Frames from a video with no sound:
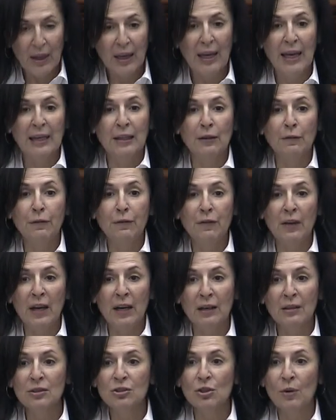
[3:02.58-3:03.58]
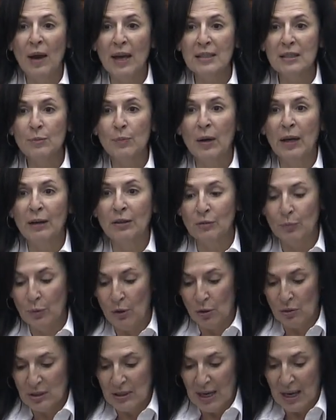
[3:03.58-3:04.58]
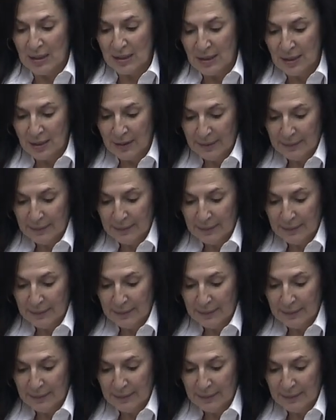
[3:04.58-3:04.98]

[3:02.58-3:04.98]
in a fair, transparent process.